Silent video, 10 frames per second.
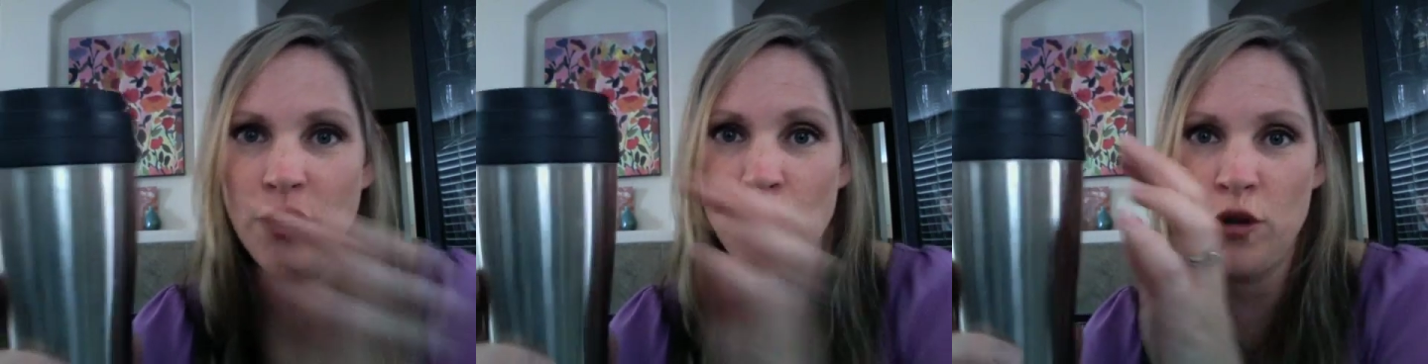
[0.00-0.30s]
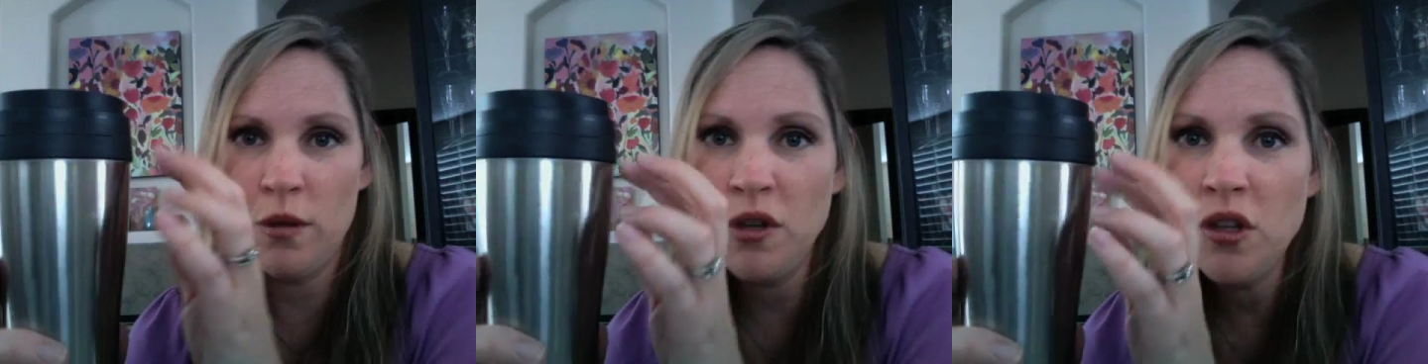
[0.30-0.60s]
It
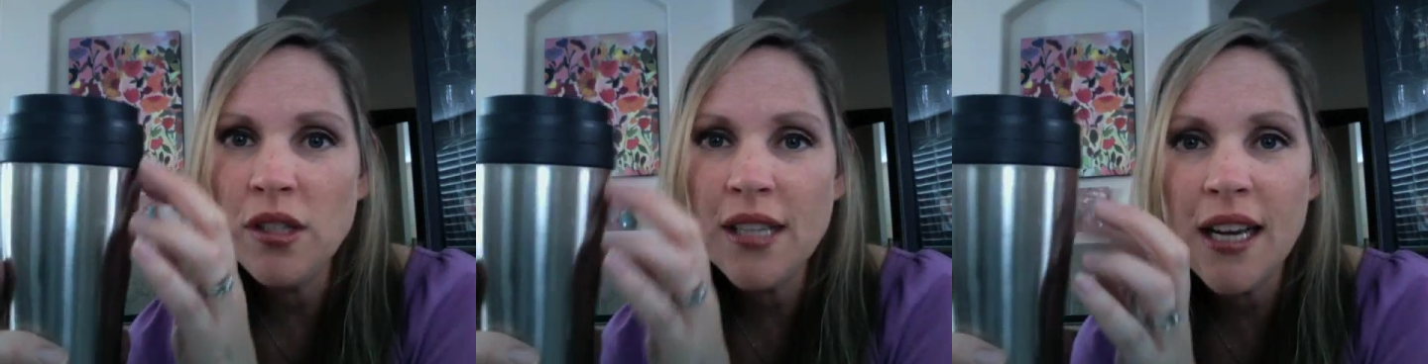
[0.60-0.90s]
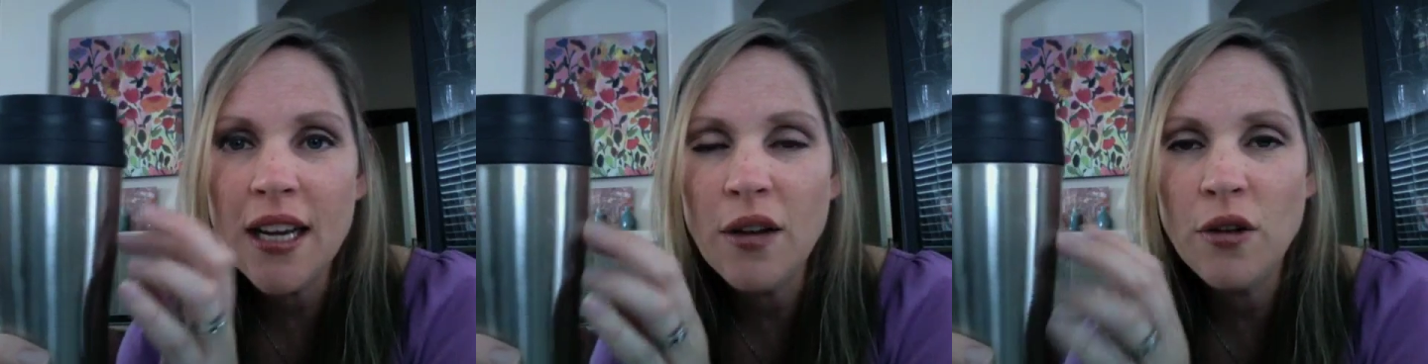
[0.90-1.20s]
dribbles
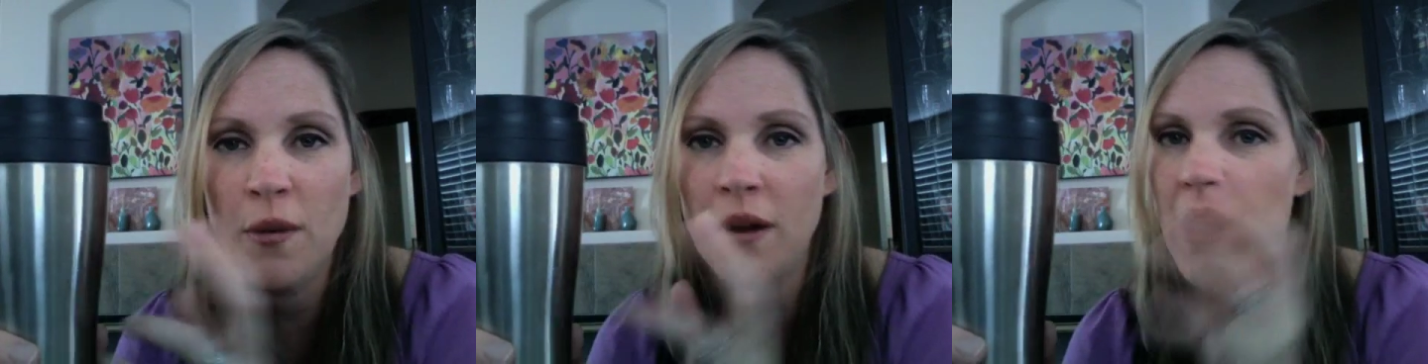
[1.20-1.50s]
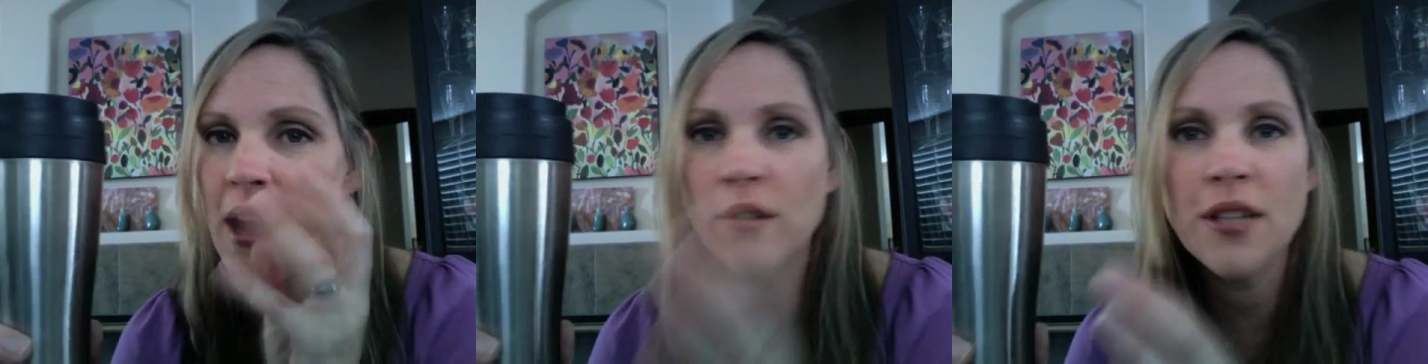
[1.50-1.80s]
down no matter
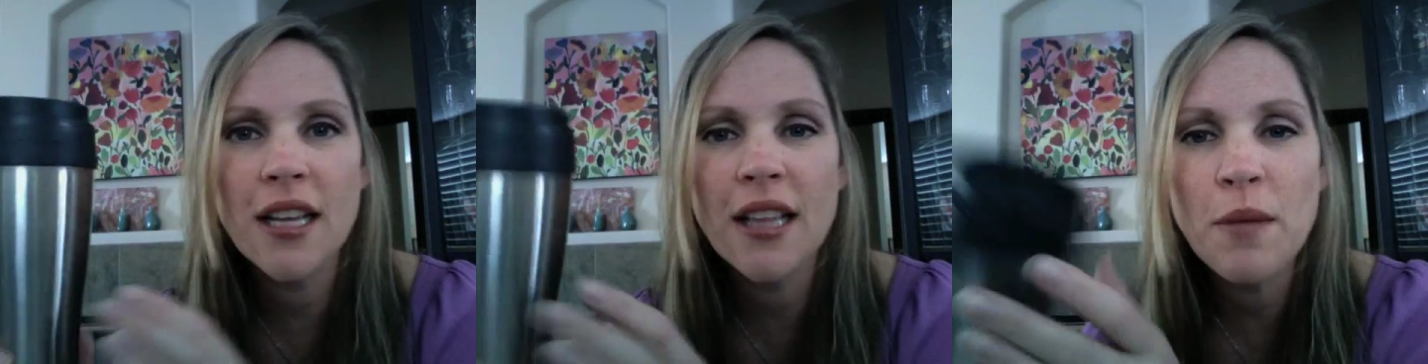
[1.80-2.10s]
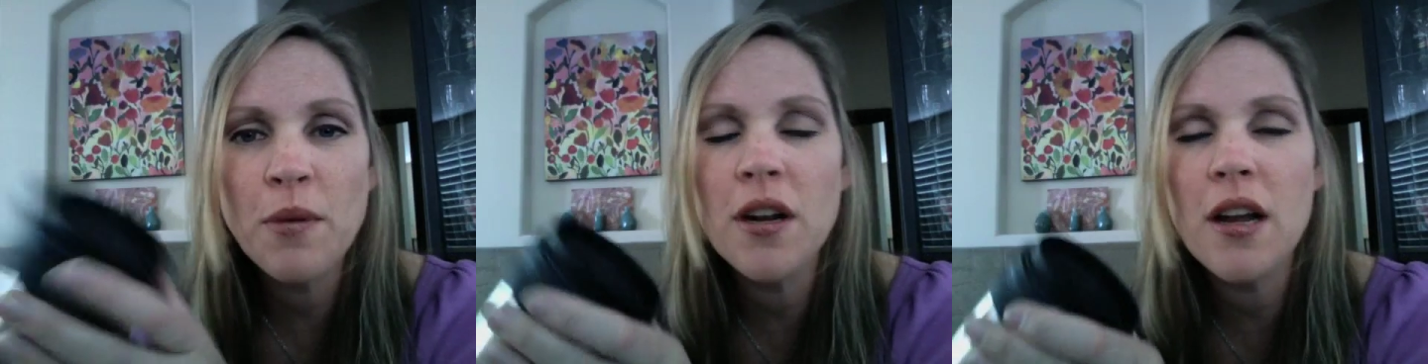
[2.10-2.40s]
how tightly
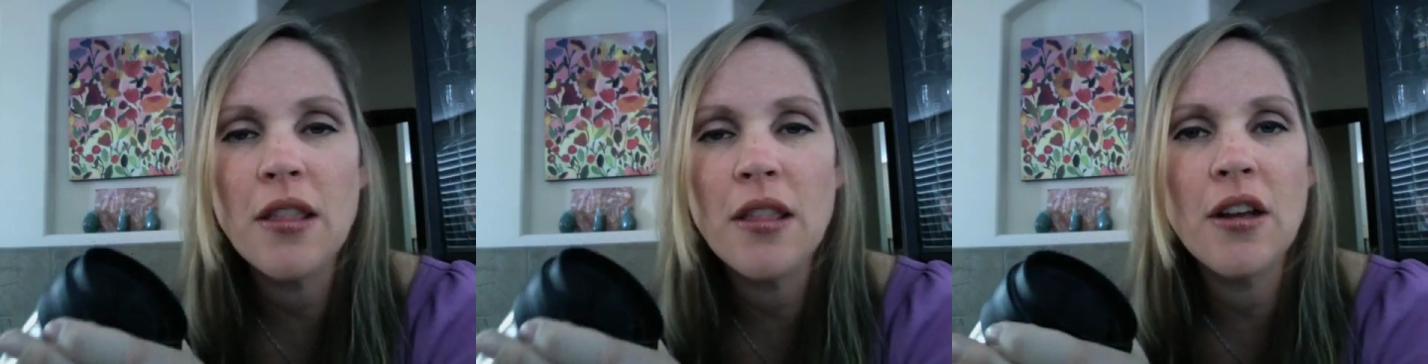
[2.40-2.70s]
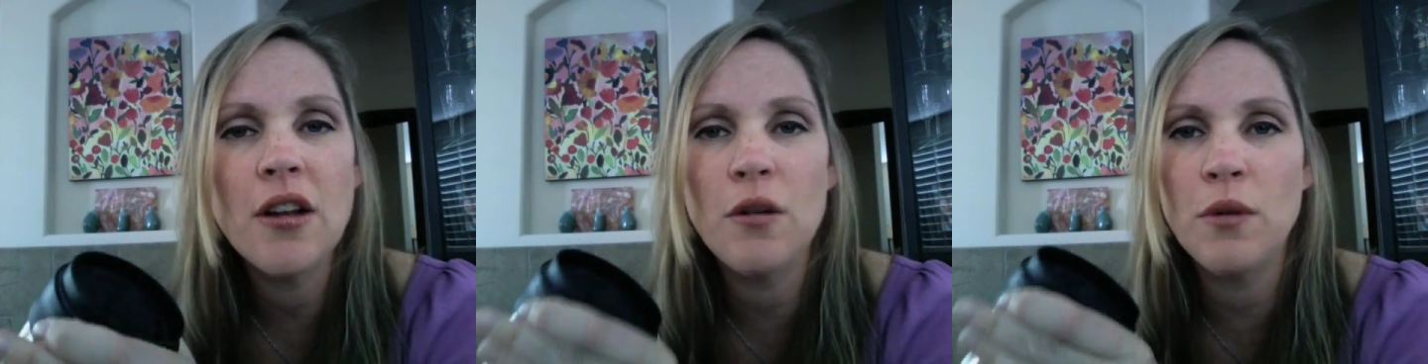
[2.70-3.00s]
I put it on
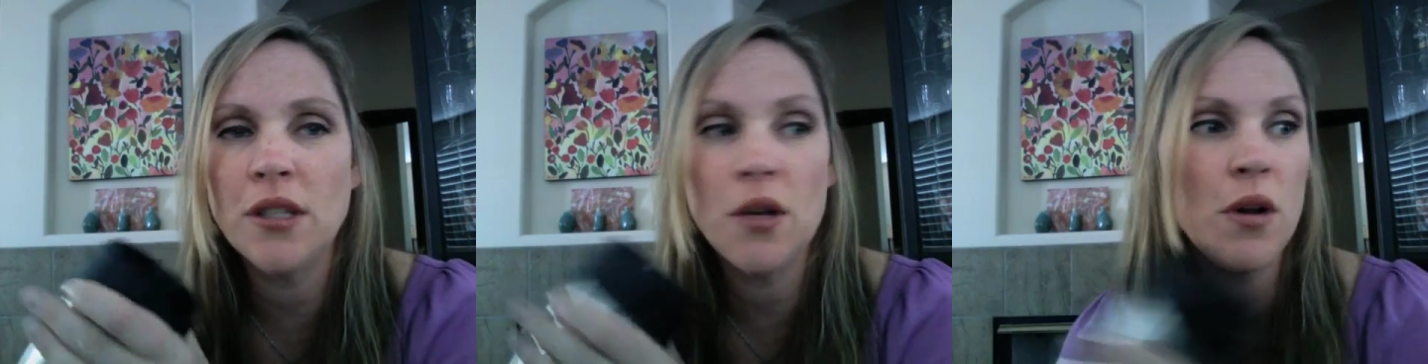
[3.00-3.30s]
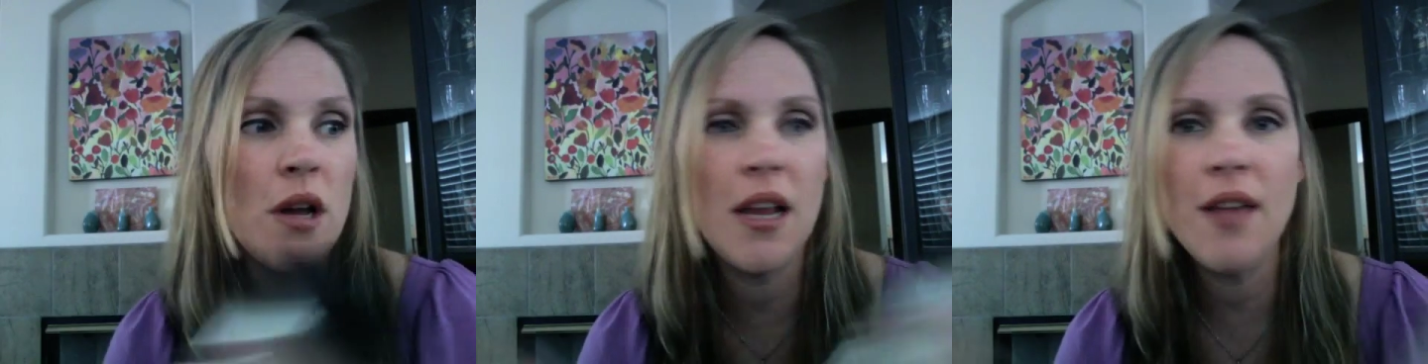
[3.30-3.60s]
there or what's going on.